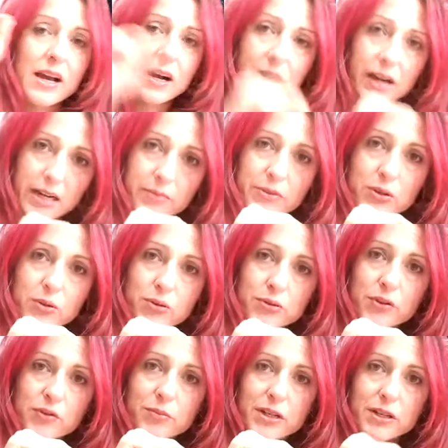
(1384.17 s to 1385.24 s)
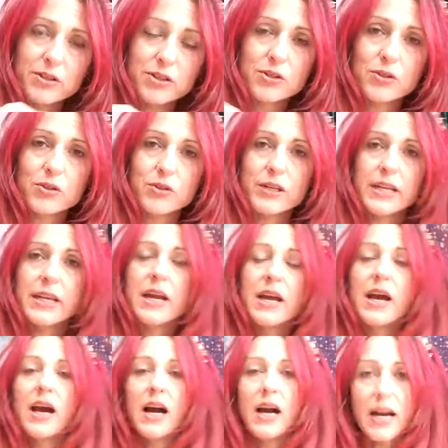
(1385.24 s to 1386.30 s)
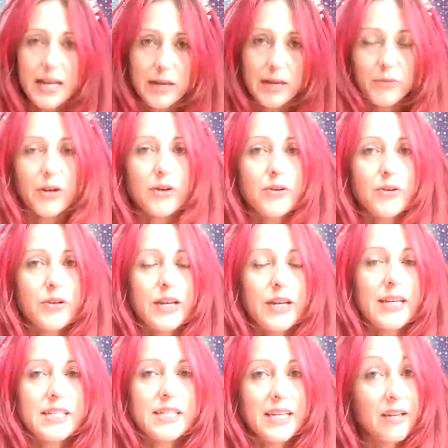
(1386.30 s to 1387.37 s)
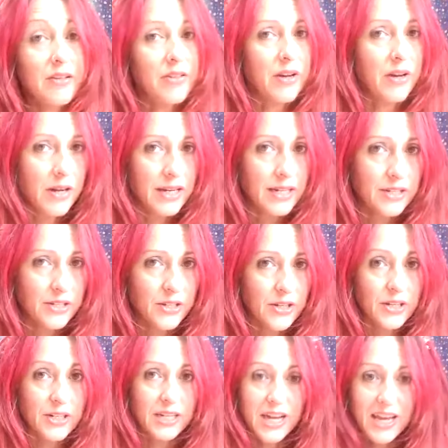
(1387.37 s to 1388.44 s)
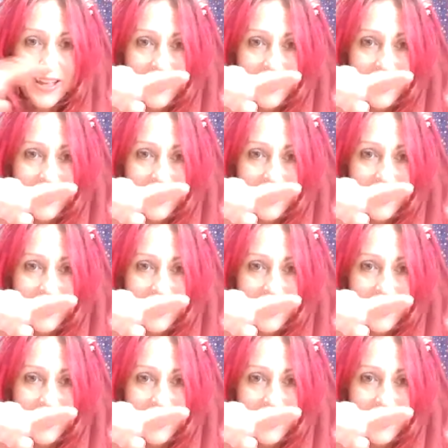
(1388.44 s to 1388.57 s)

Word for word: I am the author of my own story. I am co creating the highest good.